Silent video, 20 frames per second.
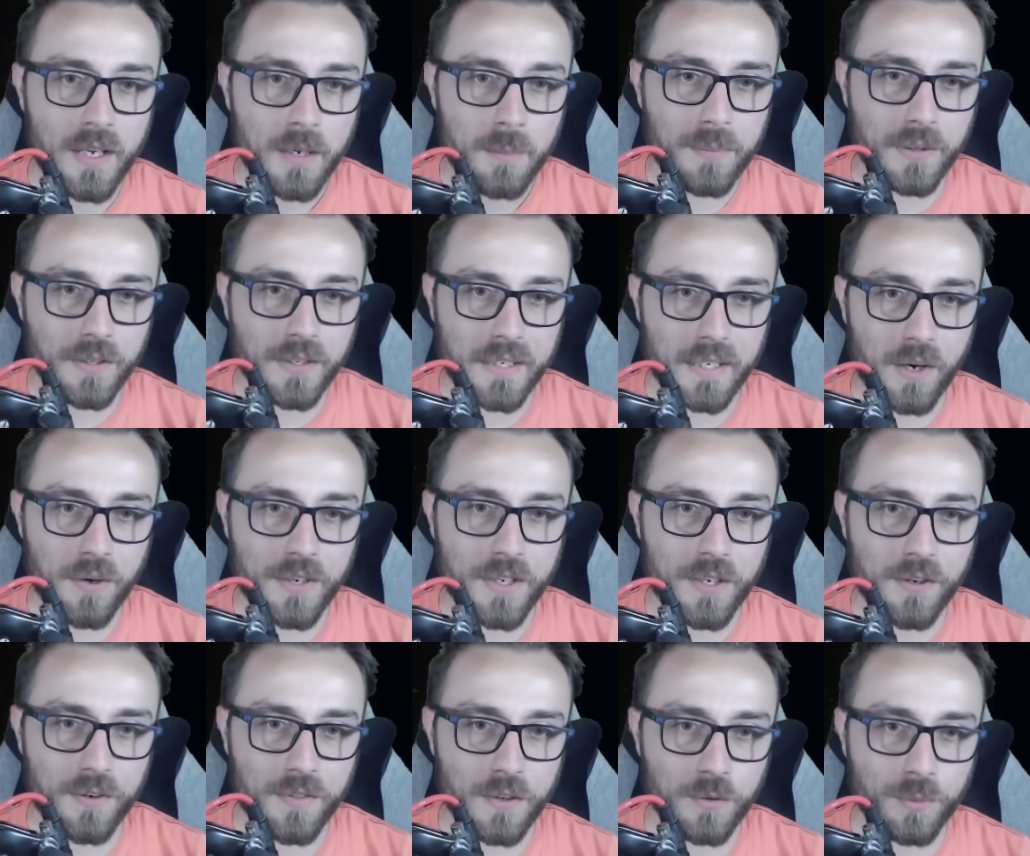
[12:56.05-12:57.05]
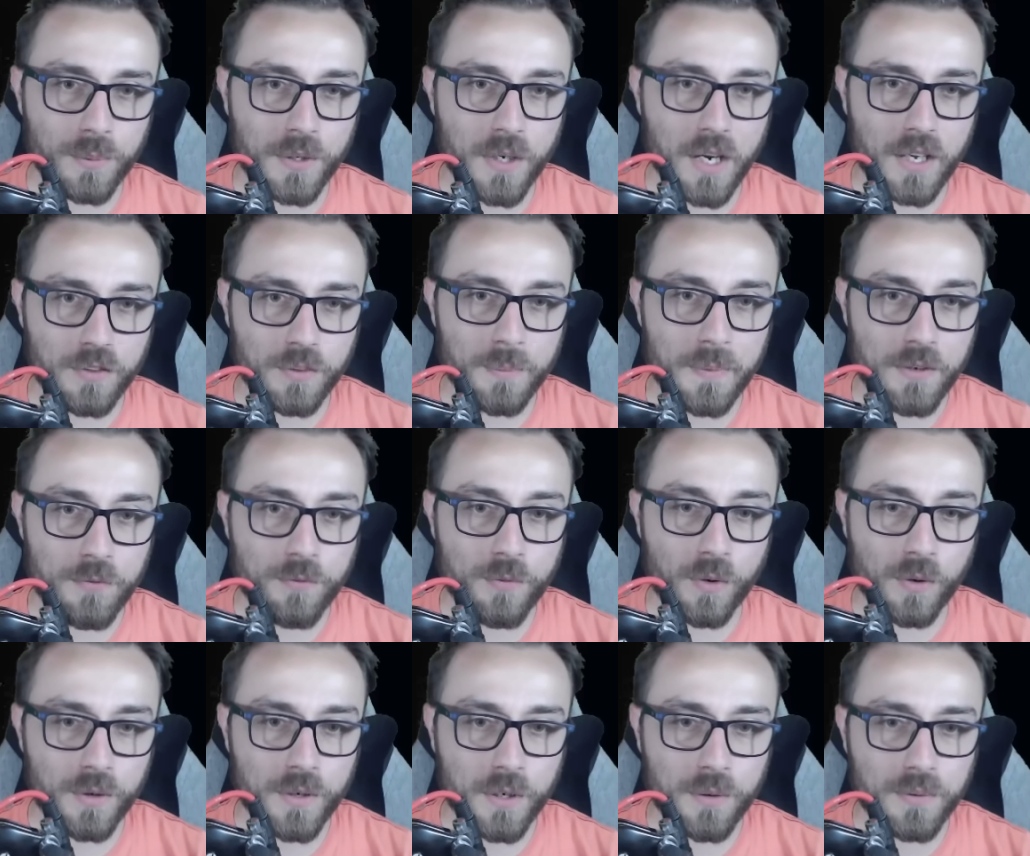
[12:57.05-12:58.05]
Building out here, this would cost me
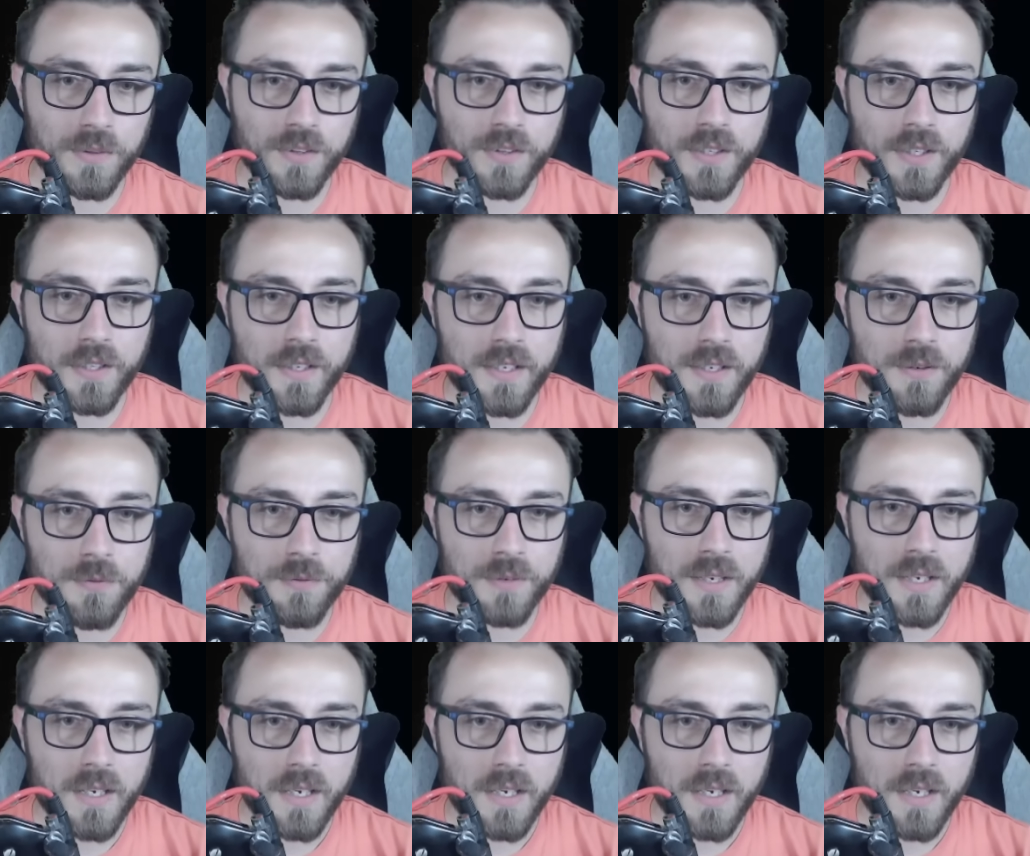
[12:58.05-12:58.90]
four nodes to leave.